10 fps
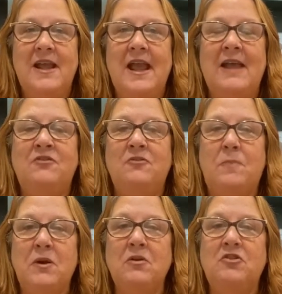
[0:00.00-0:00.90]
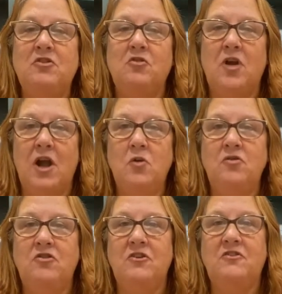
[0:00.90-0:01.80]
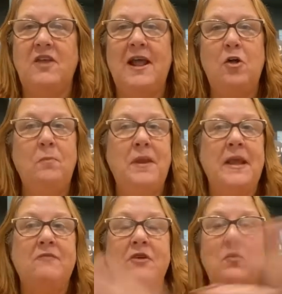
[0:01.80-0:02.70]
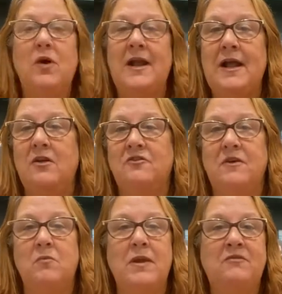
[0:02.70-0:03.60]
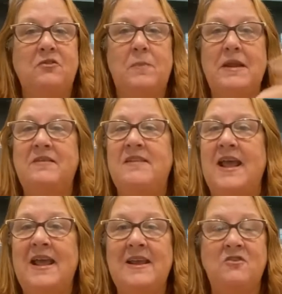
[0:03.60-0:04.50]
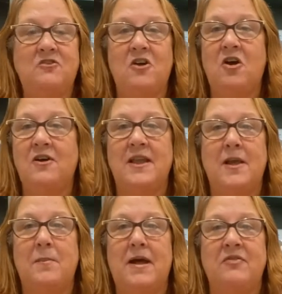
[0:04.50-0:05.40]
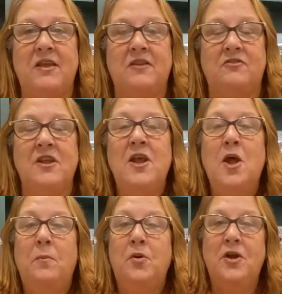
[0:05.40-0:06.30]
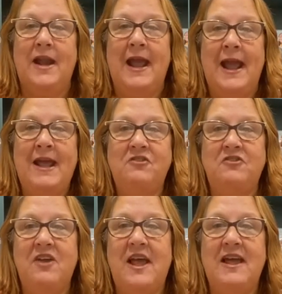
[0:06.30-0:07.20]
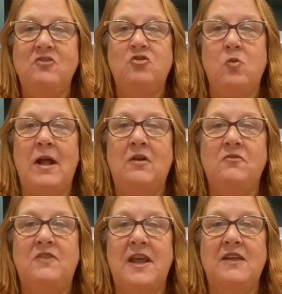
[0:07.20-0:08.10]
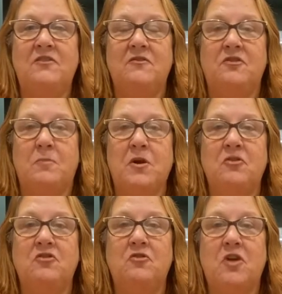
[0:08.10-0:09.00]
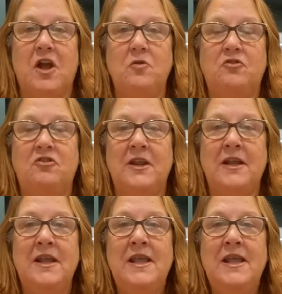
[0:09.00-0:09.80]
as spiritual coaches helping everyone else, and we've spent days talking about this. Put hashtag 12 days of spiritual coaching